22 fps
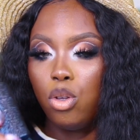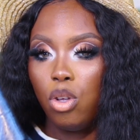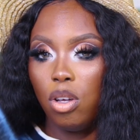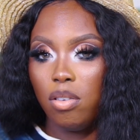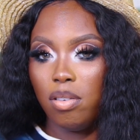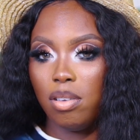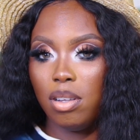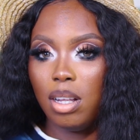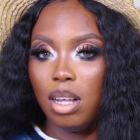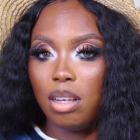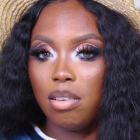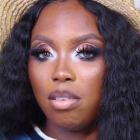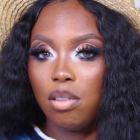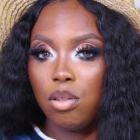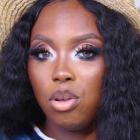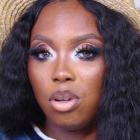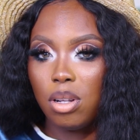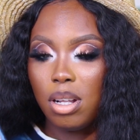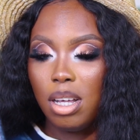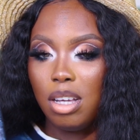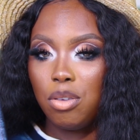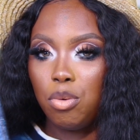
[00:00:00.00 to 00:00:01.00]
doesn't last
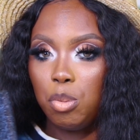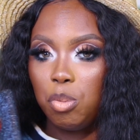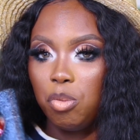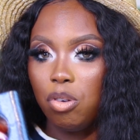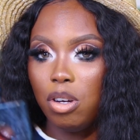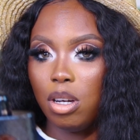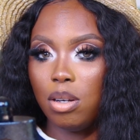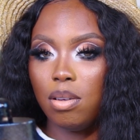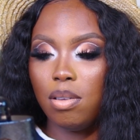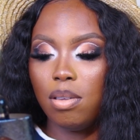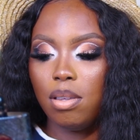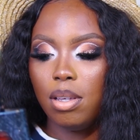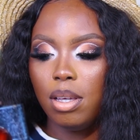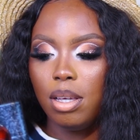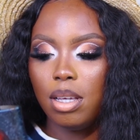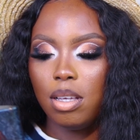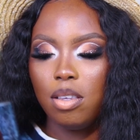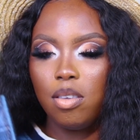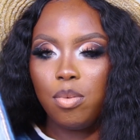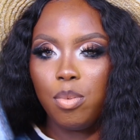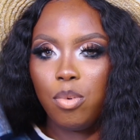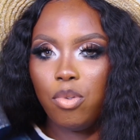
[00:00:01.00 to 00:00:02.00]
long. That's what I'm trying to say,
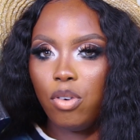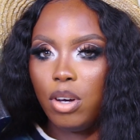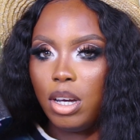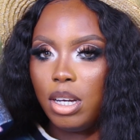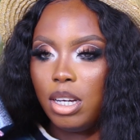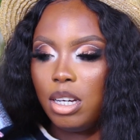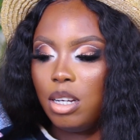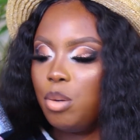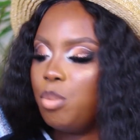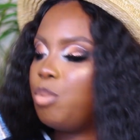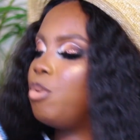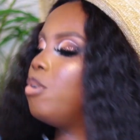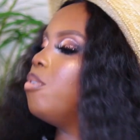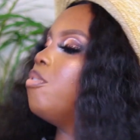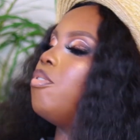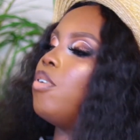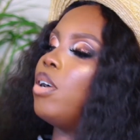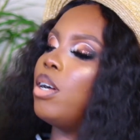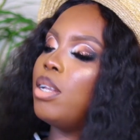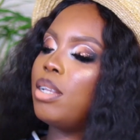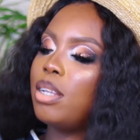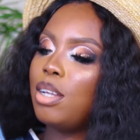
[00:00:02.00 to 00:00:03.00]
yes, before I get a brain
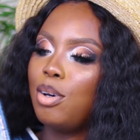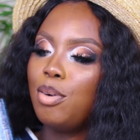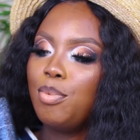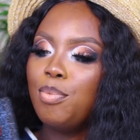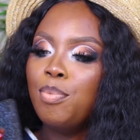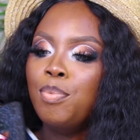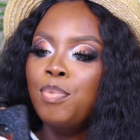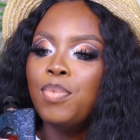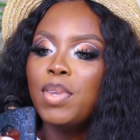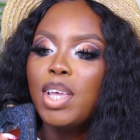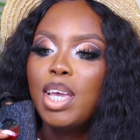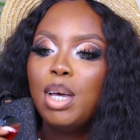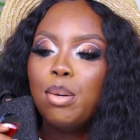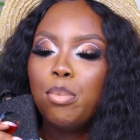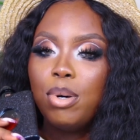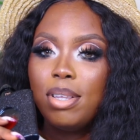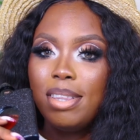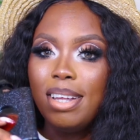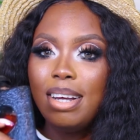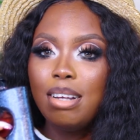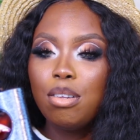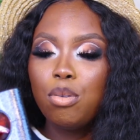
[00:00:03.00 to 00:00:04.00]
fart now.
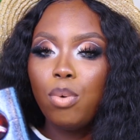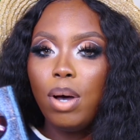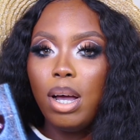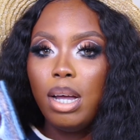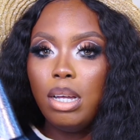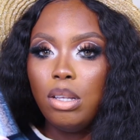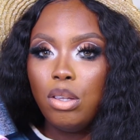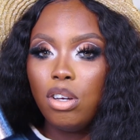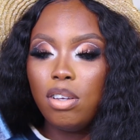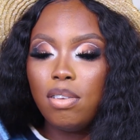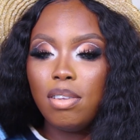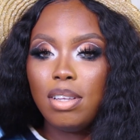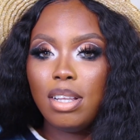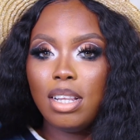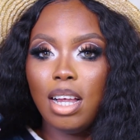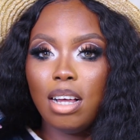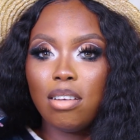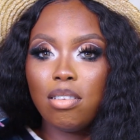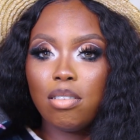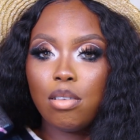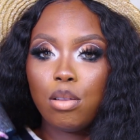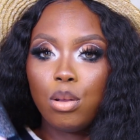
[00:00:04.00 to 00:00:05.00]
But that's why it doesn't
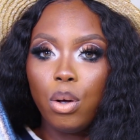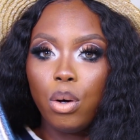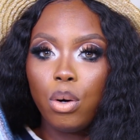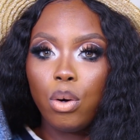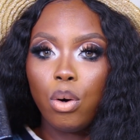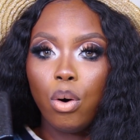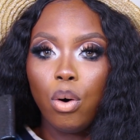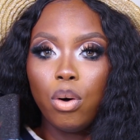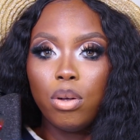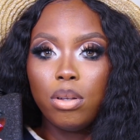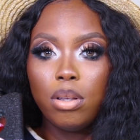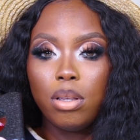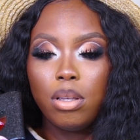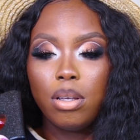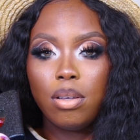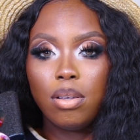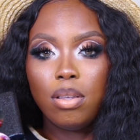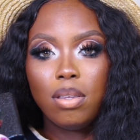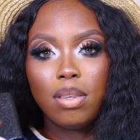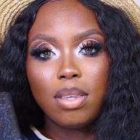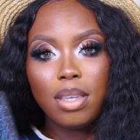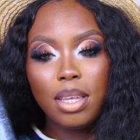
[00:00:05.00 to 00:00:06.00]
last long on
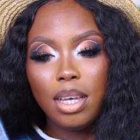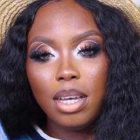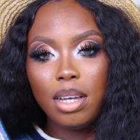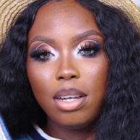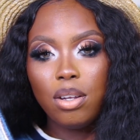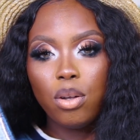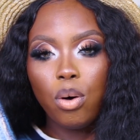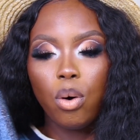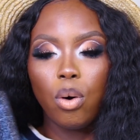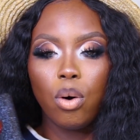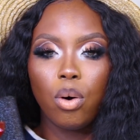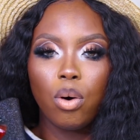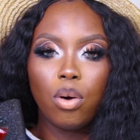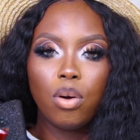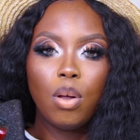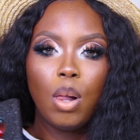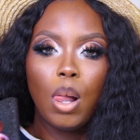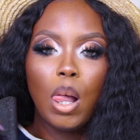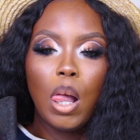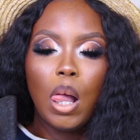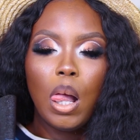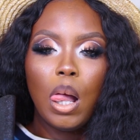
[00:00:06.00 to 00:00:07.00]
the skin or
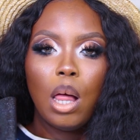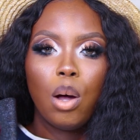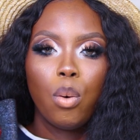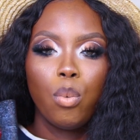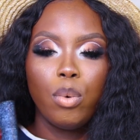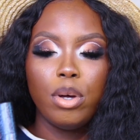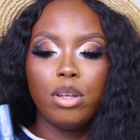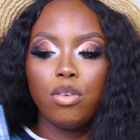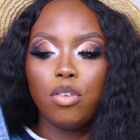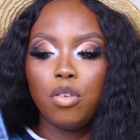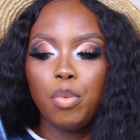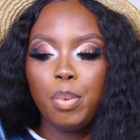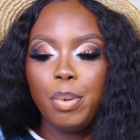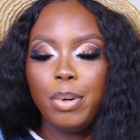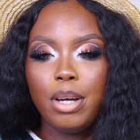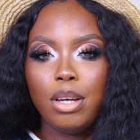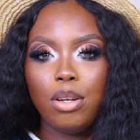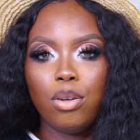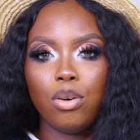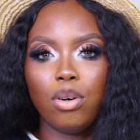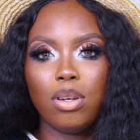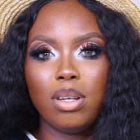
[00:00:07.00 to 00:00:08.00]
when you
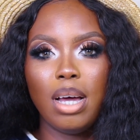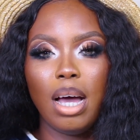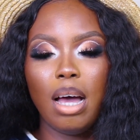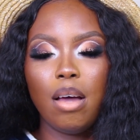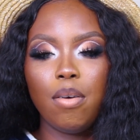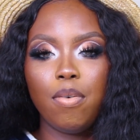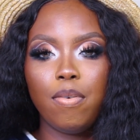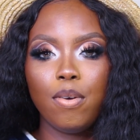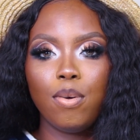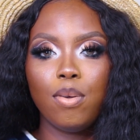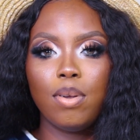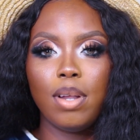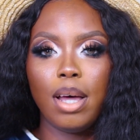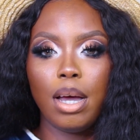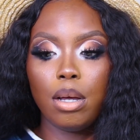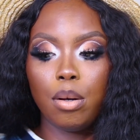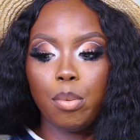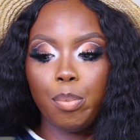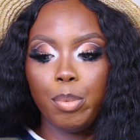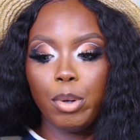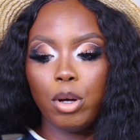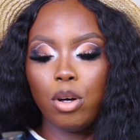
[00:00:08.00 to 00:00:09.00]
spray it on. I feel
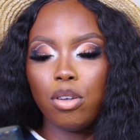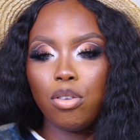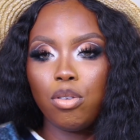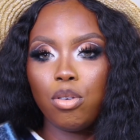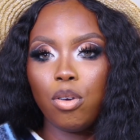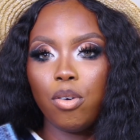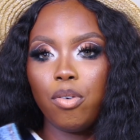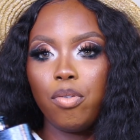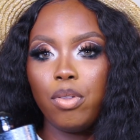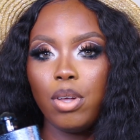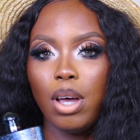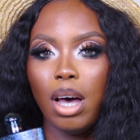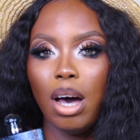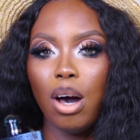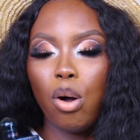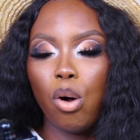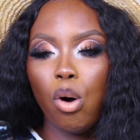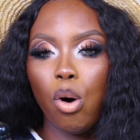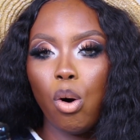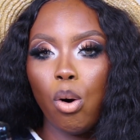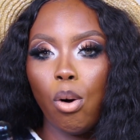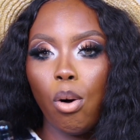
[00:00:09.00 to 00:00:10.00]
like because of the
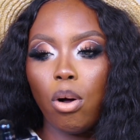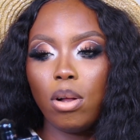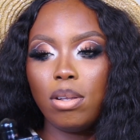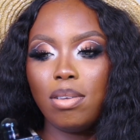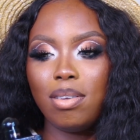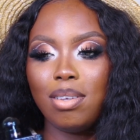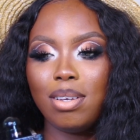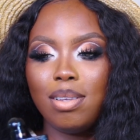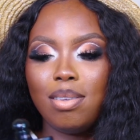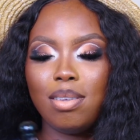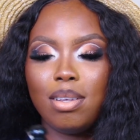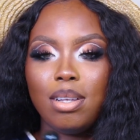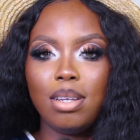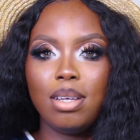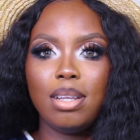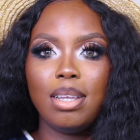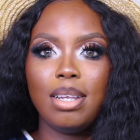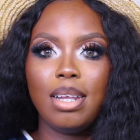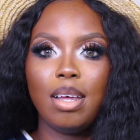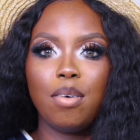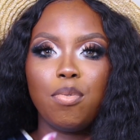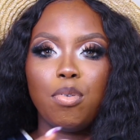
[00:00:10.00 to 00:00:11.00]
alcohol content in
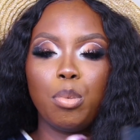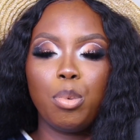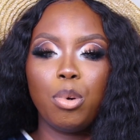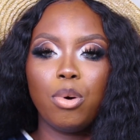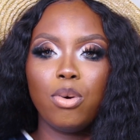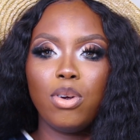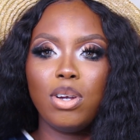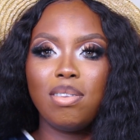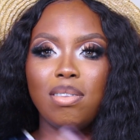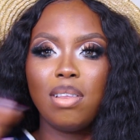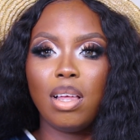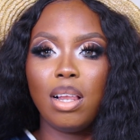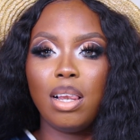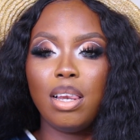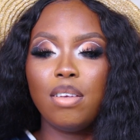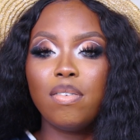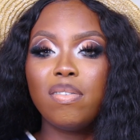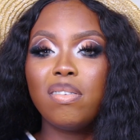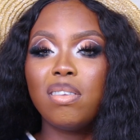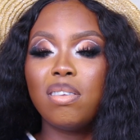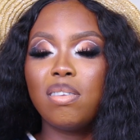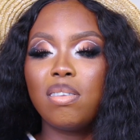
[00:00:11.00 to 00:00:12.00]
it, it evaporates and
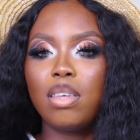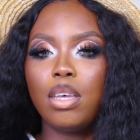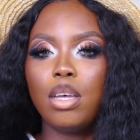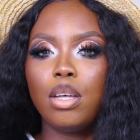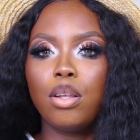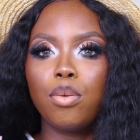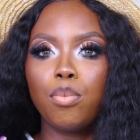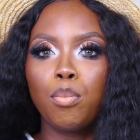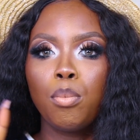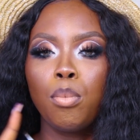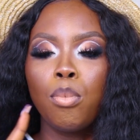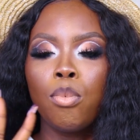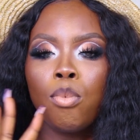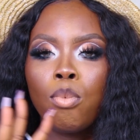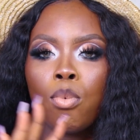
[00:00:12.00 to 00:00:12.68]
leaves the skin